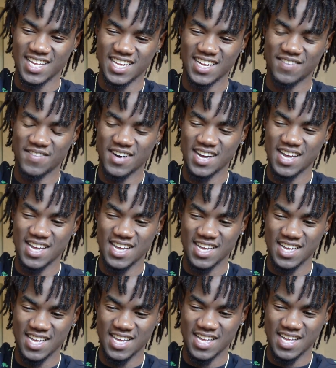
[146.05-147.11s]
Come on,
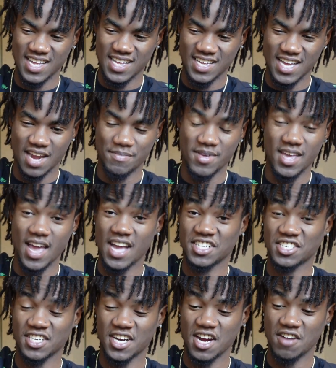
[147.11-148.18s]
gotta be
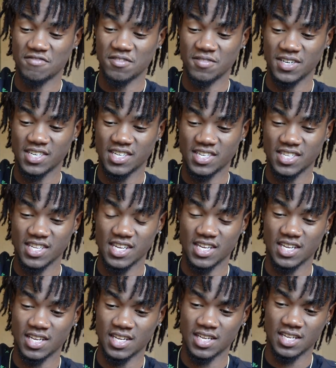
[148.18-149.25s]
extra careful with this
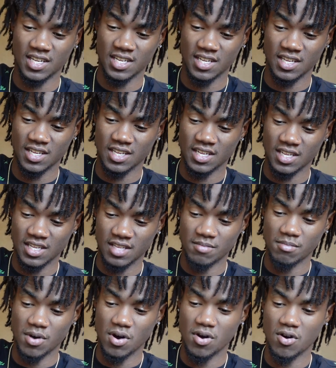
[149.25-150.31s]
thing.
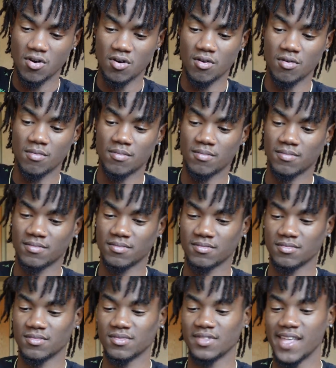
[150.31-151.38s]
Boom,
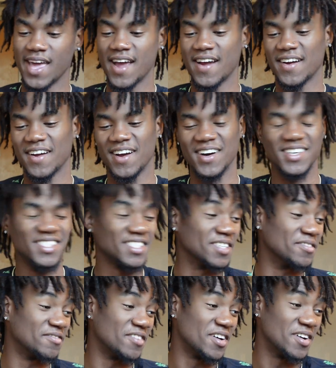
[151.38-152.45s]
there goes the
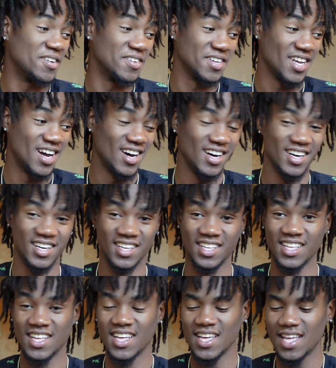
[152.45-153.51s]
phone, y'all.
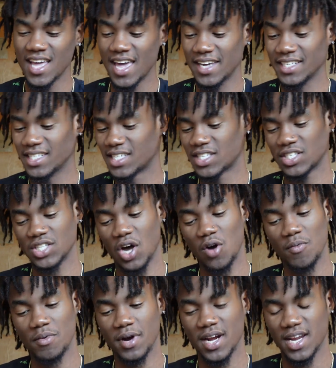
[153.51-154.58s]
And it's
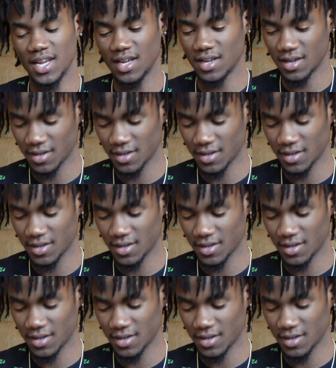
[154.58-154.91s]
so pretty.